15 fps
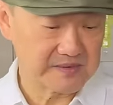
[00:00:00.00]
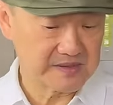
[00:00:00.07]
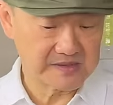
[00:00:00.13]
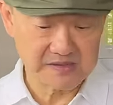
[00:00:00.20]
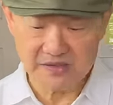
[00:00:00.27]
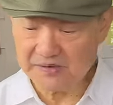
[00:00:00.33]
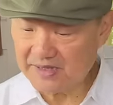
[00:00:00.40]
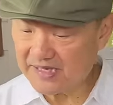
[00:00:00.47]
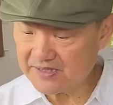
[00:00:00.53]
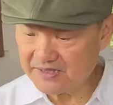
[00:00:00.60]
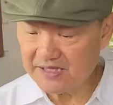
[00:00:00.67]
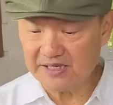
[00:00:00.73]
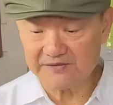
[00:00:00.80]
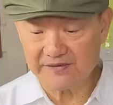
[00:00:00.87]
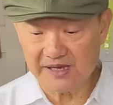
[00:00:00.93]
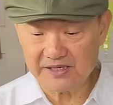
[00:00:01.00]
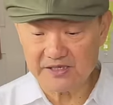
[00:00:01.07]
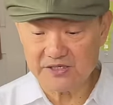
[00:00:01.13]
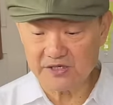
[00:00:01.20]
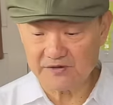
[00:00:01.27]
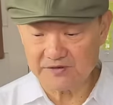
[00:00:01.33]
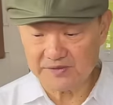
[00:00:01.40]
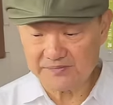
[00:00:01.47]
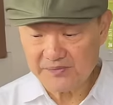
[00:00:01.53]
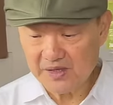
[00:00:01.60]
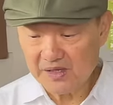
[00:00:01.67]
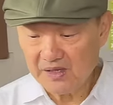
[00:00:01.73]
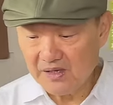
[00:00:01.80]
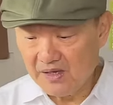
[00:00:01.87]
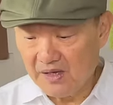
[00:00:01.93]
So that's the advantage of it.
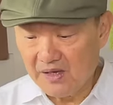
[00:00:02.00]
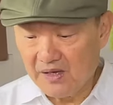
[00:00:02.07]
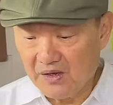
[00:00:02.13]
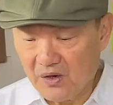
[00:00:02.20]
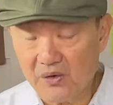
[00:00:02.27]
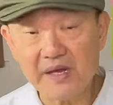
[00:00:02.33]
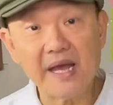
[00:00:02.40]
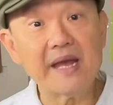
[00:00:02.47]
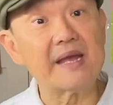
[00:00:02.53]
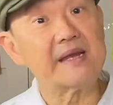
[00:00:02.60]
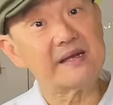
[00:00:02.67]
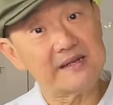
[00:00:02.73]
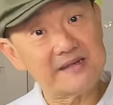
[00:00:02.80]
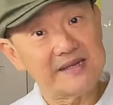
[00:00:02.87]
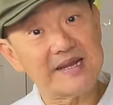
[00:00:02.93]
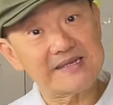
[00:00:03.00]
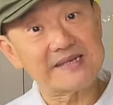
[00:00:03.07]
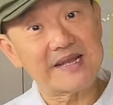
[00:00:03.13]
Okay, next